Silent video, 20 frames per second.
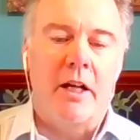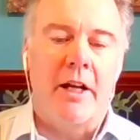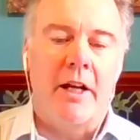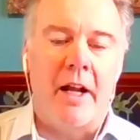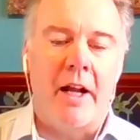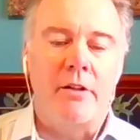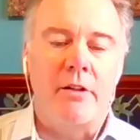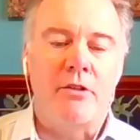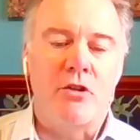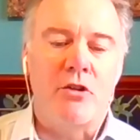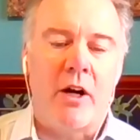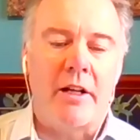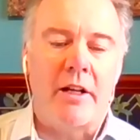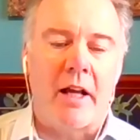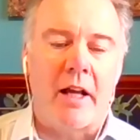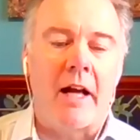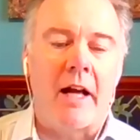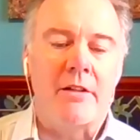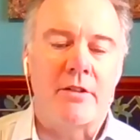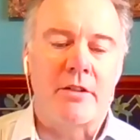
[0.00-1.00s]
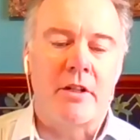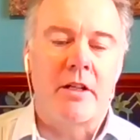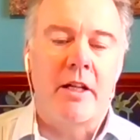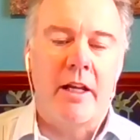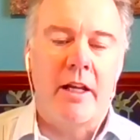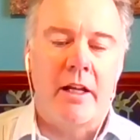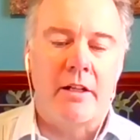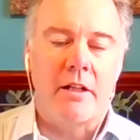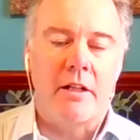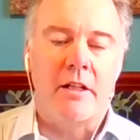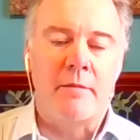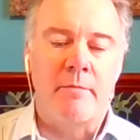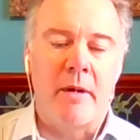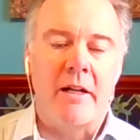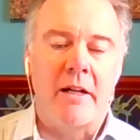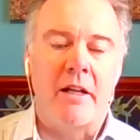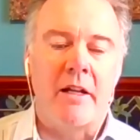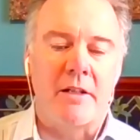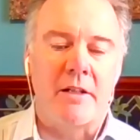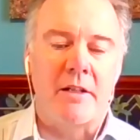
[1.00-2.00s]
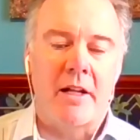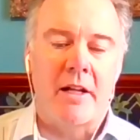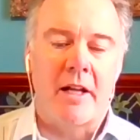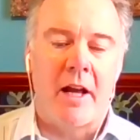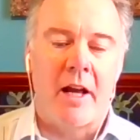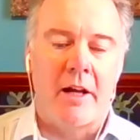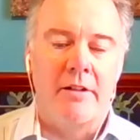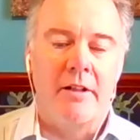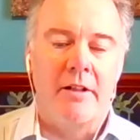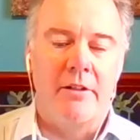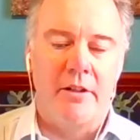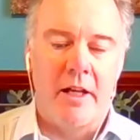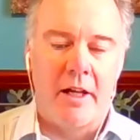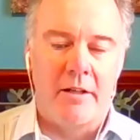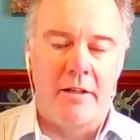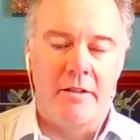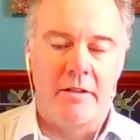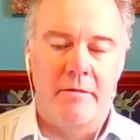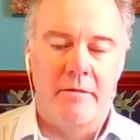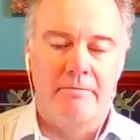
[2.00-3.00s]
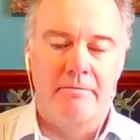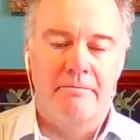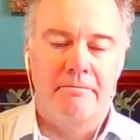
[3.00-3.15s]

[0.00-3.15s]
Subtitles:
and I'll try to ask Kate as many as I can at the end.